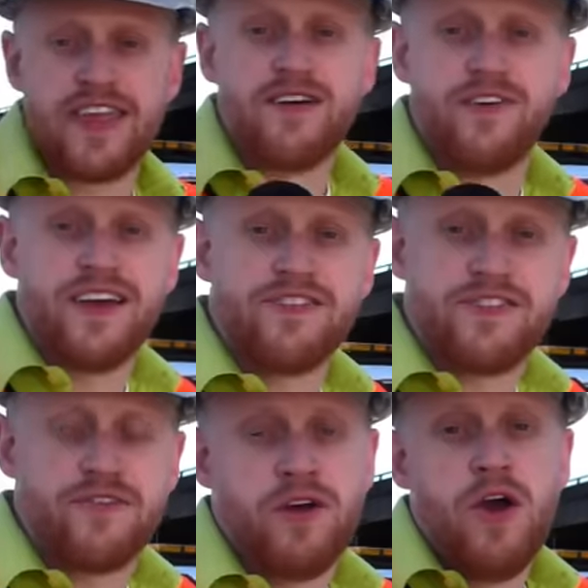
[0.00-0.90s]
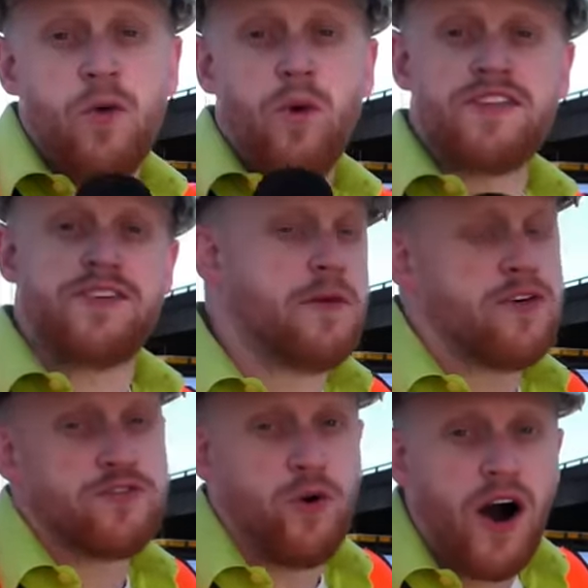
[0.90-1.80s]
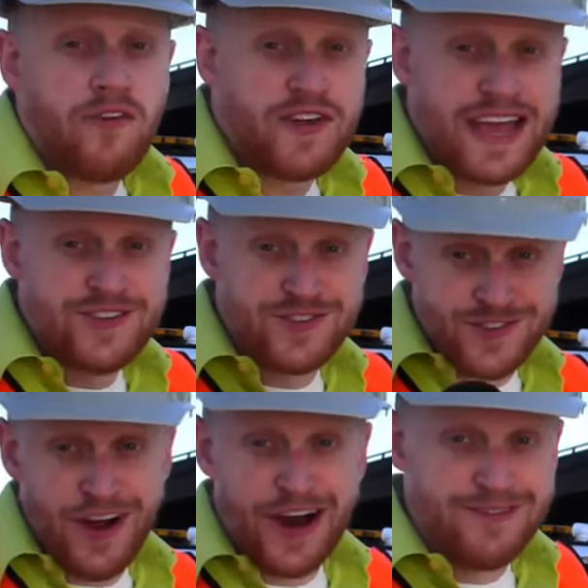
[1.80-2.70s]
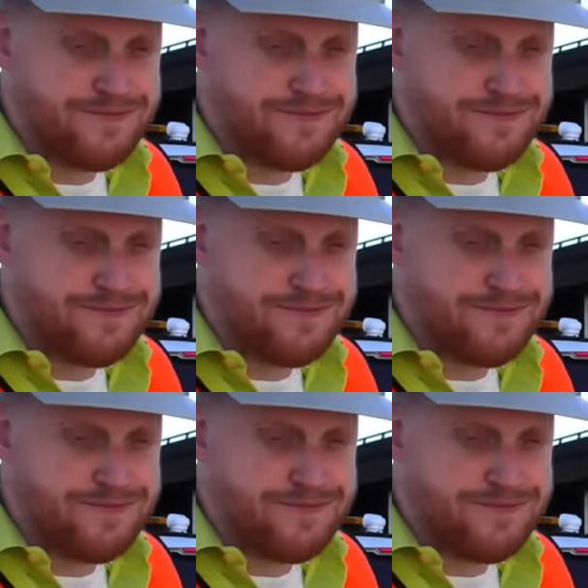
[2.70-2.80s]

they have a list of what some of those qualifications are.